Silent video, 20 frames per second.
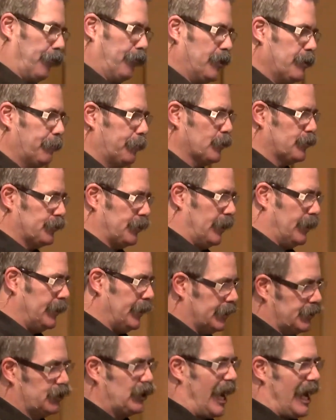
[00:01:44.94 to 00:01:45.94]

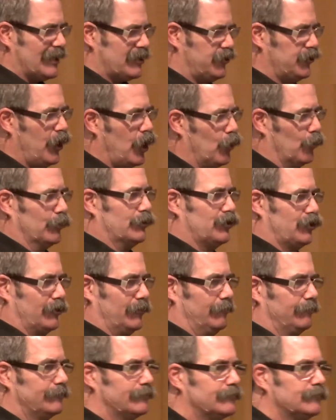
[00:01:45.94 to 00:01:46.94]
30%? It's God's
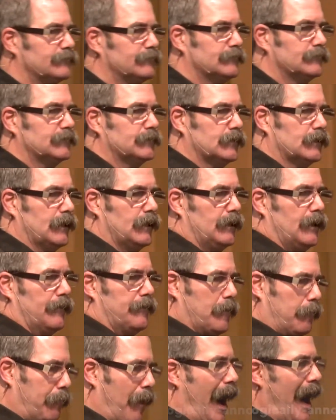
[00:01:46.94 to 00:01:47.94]
notes. The